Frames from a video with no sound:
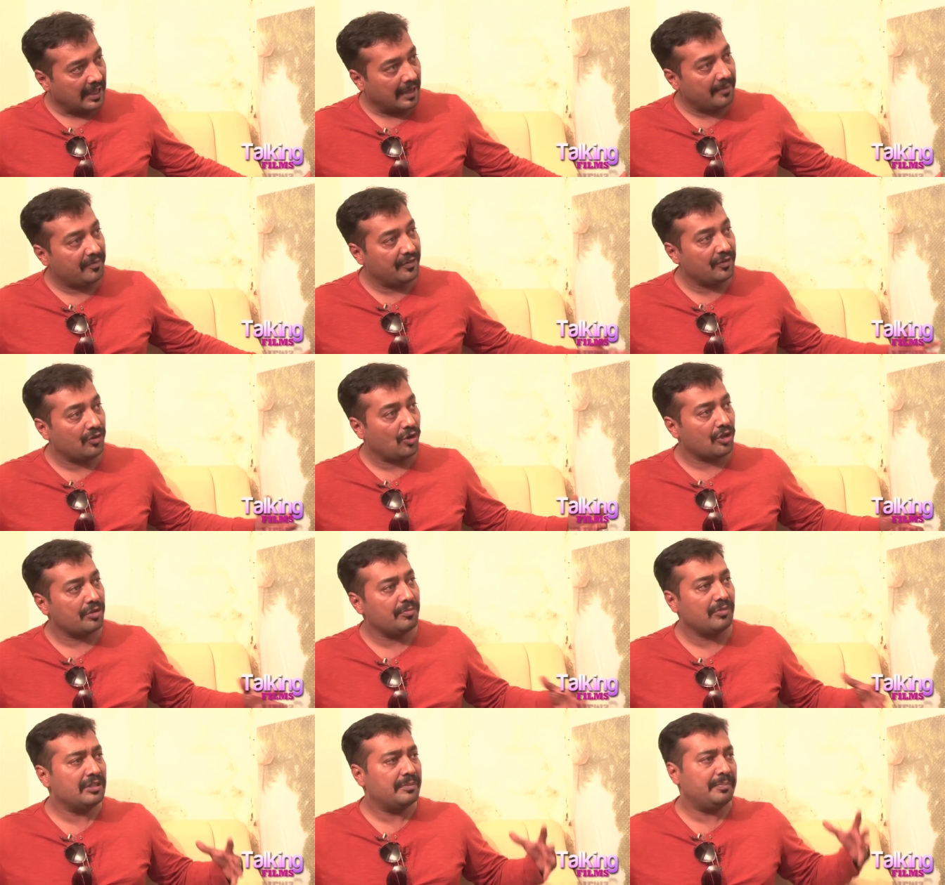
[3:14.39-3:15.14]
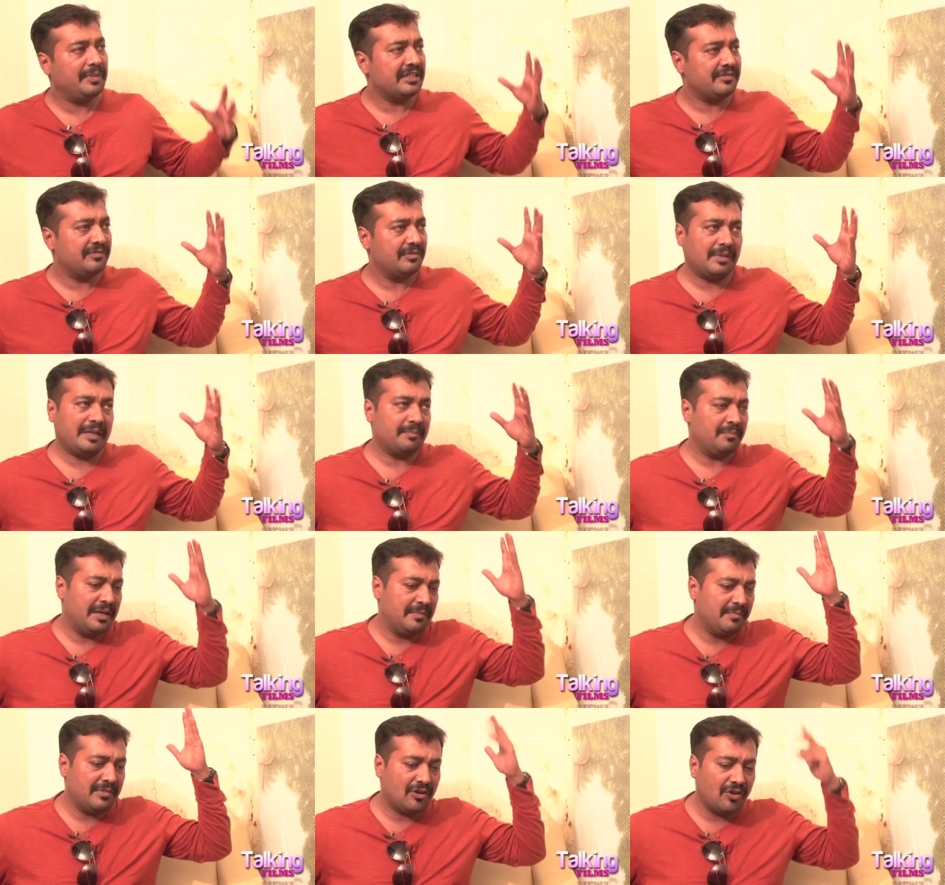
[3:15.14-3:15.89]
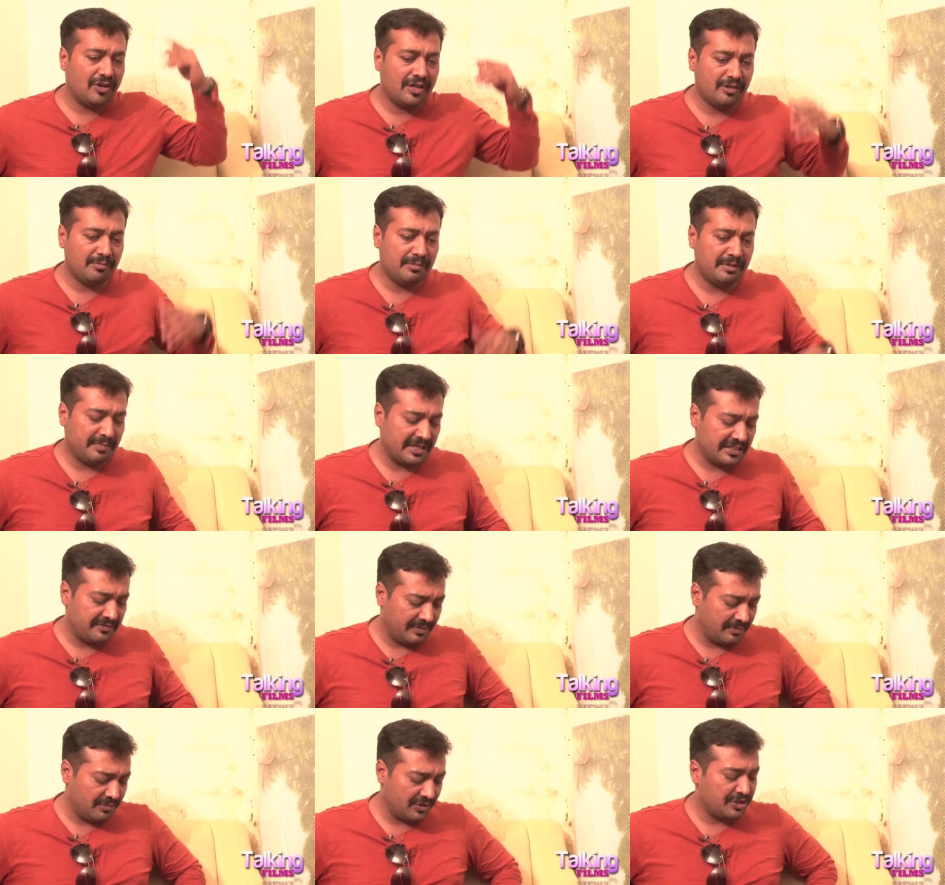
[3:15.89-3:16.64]
If you're talking about the best film, I, my, according to me,
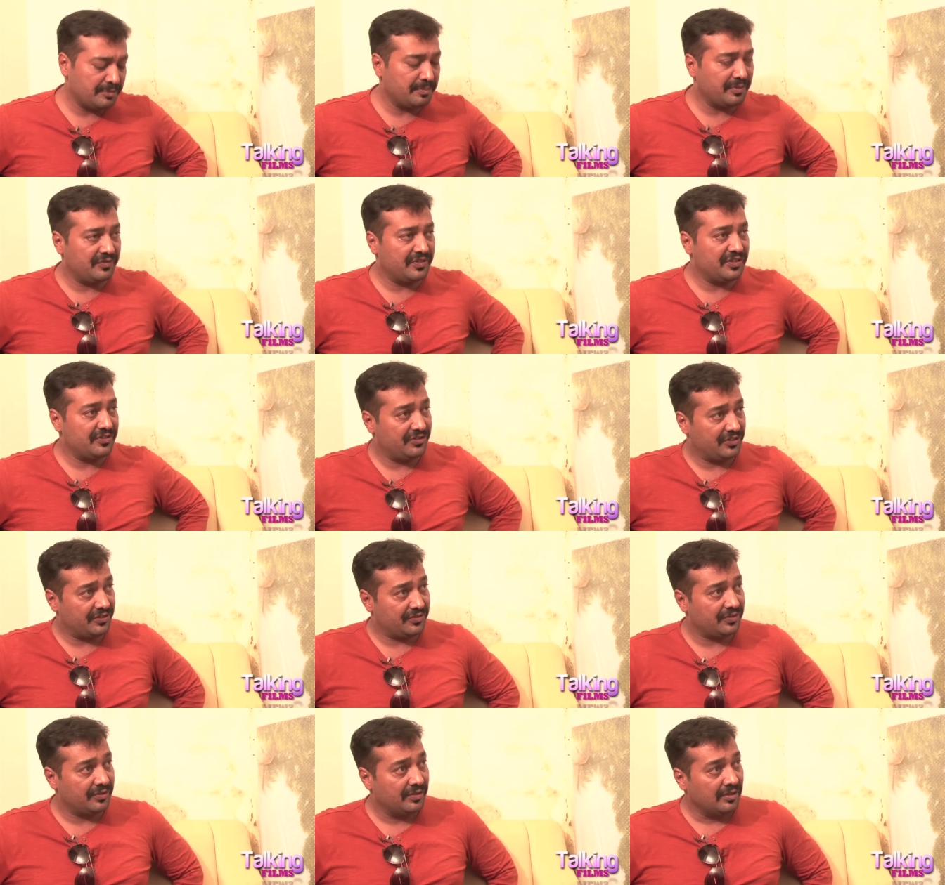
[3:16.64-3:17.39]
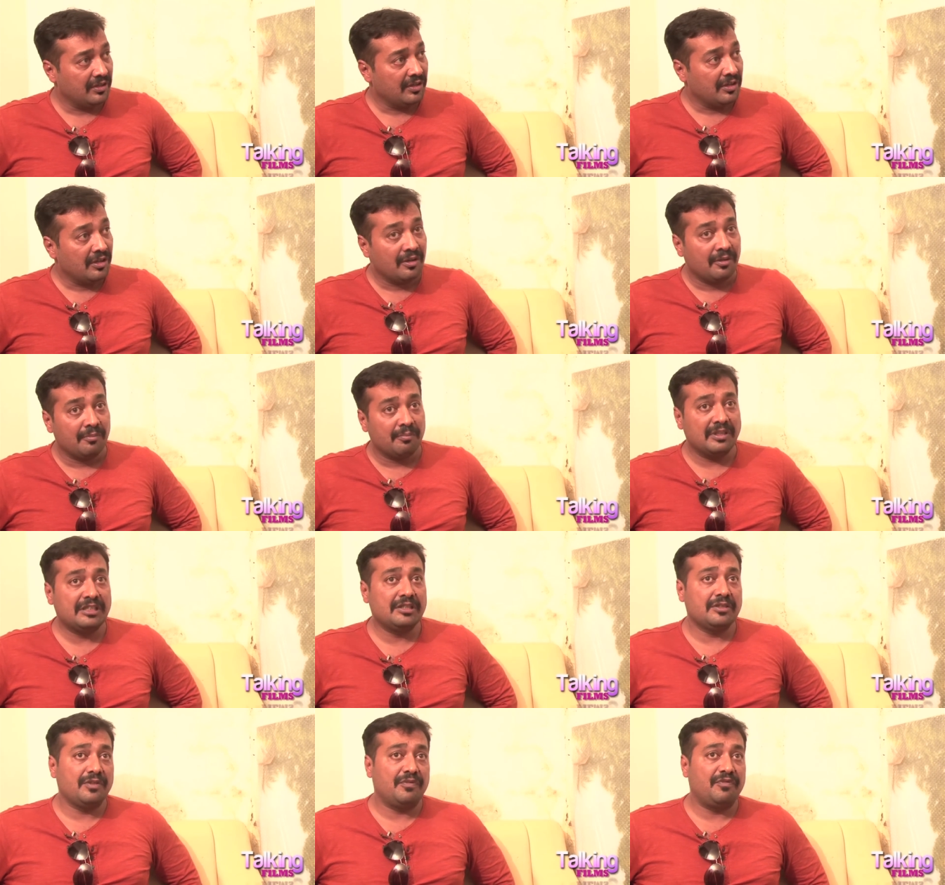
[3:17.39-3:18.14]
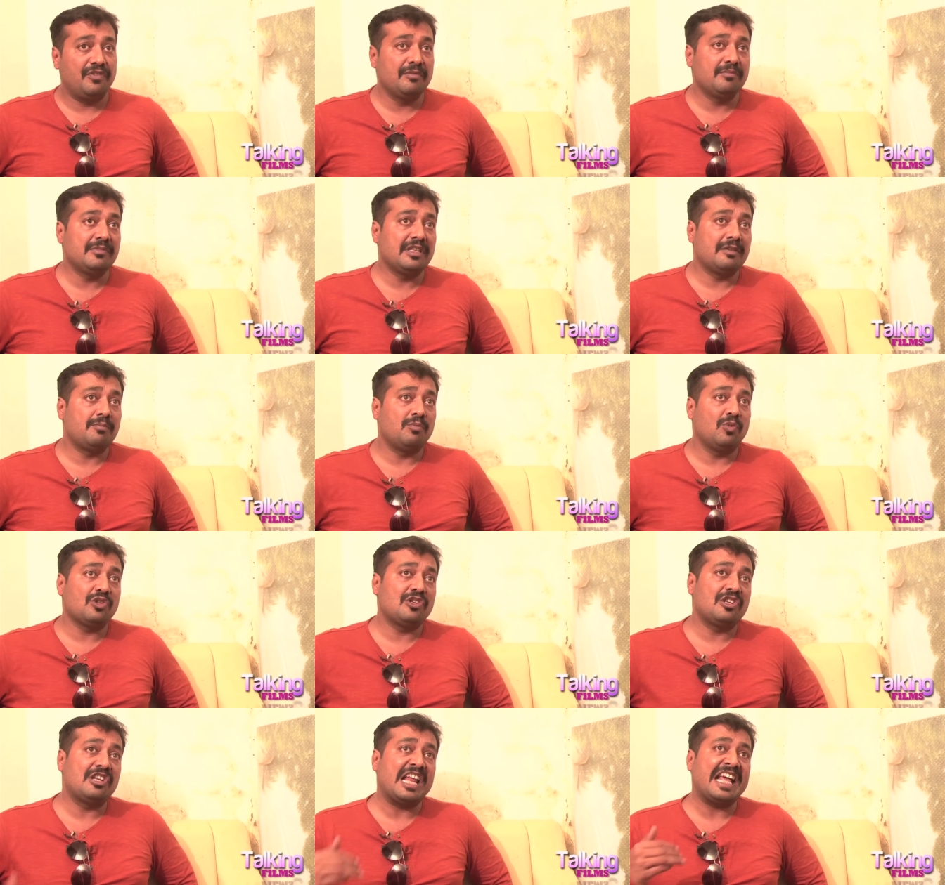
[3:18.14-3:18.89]
best film was Ship of Theseus. But there's a film that
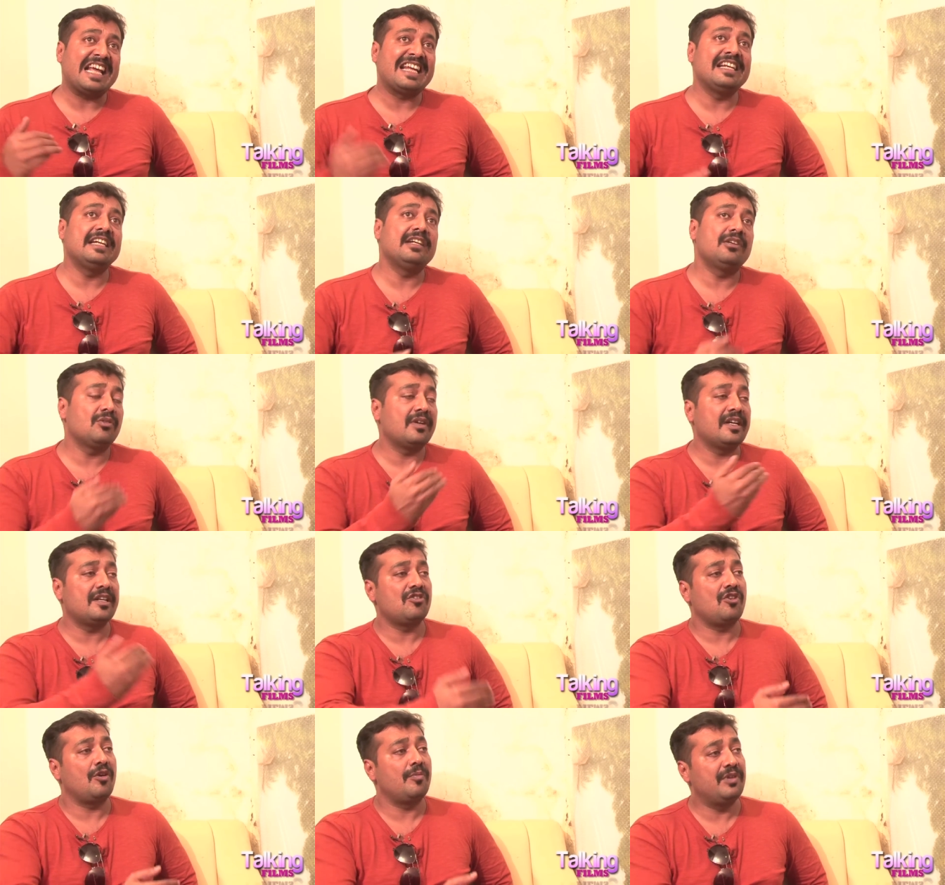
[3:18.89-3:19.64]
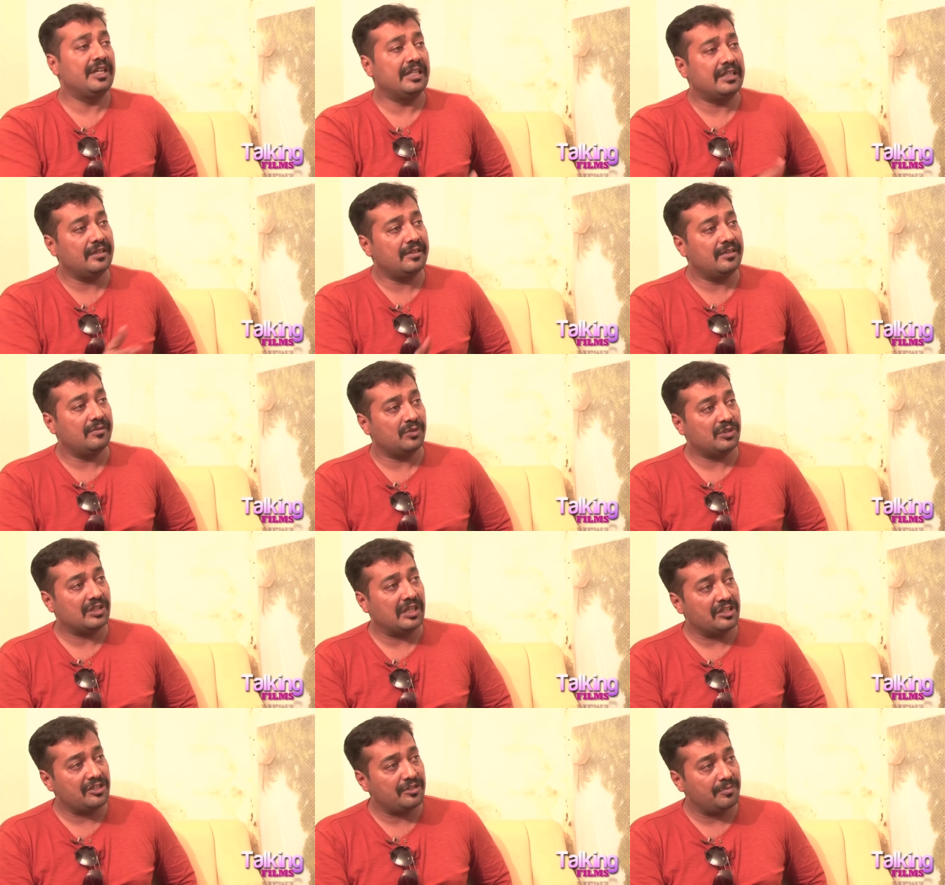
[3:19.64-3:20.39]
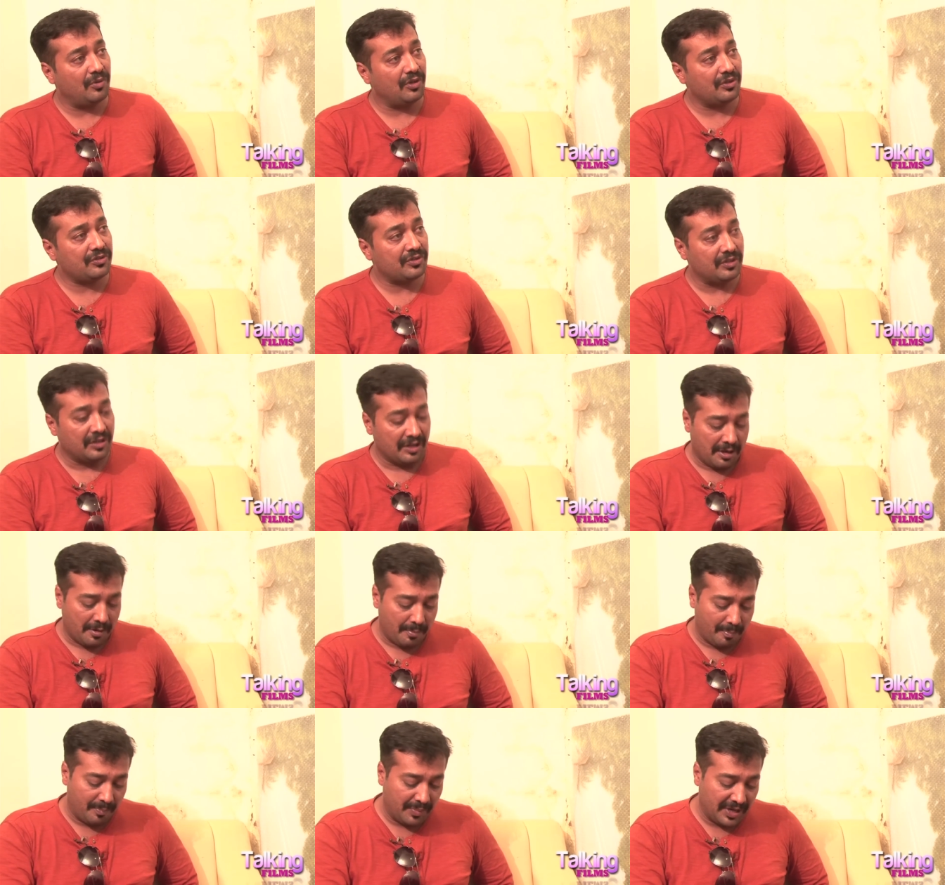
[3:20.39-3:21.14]
most likely to get nominated was Lunchbox,
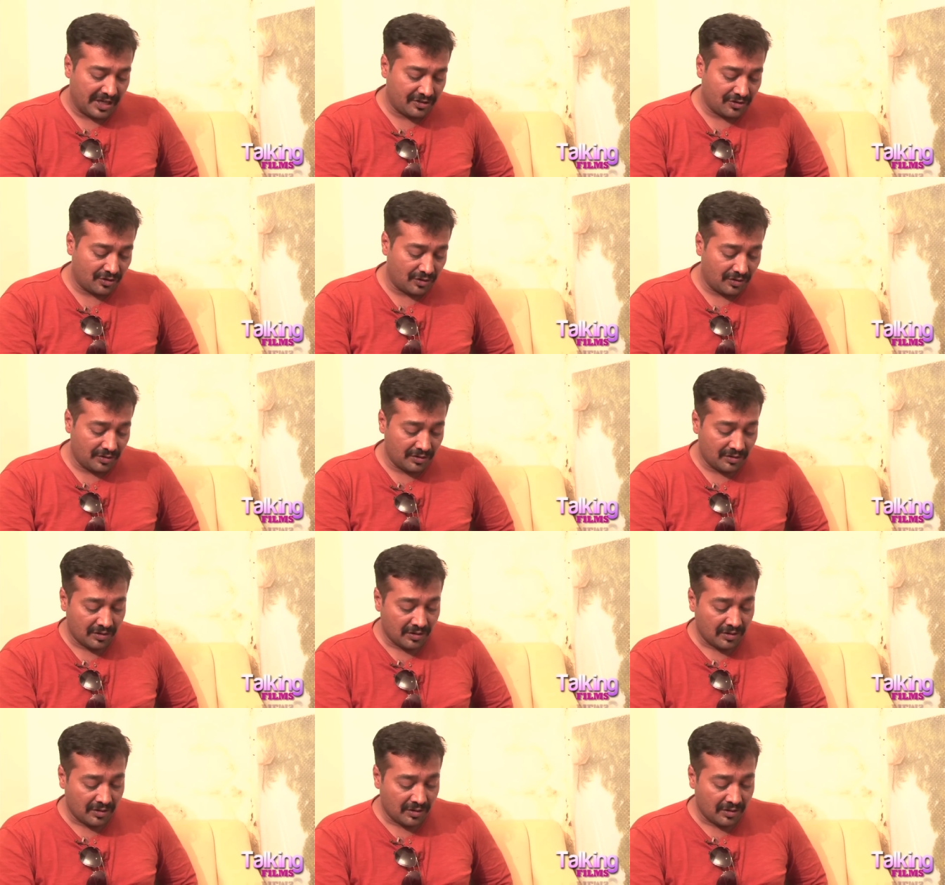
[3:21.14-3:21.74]
based on